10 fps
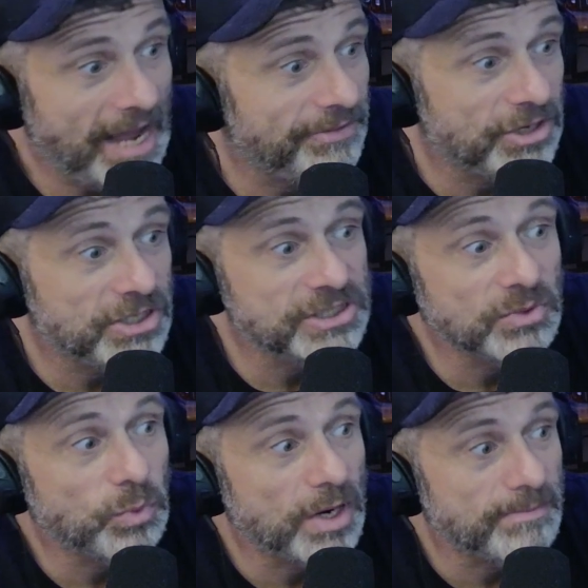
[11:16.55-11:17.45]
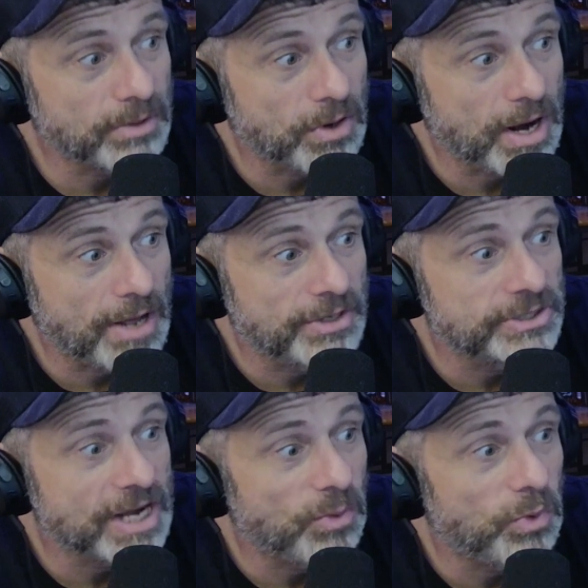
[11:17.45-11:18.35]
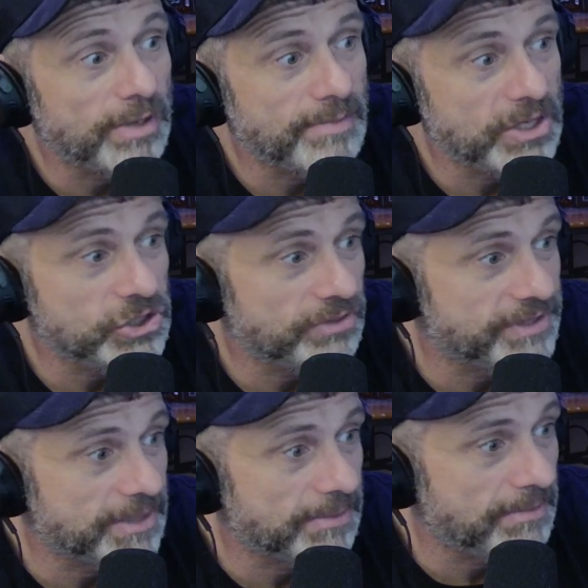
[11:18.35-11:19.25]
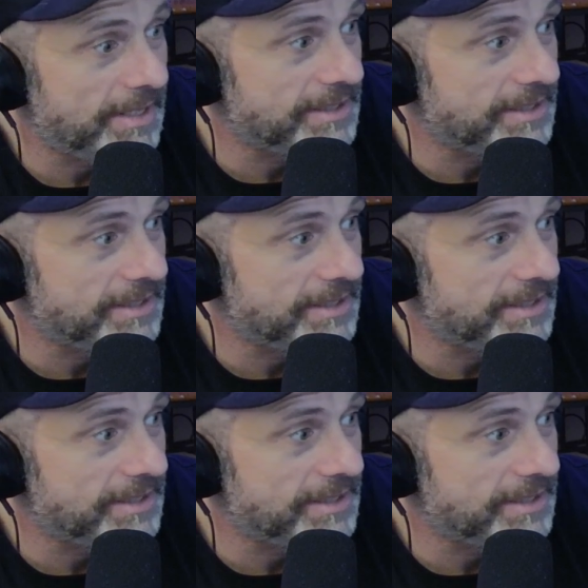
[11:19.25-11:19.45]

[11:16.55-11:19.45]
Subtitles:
There's not one mention of Summer Madness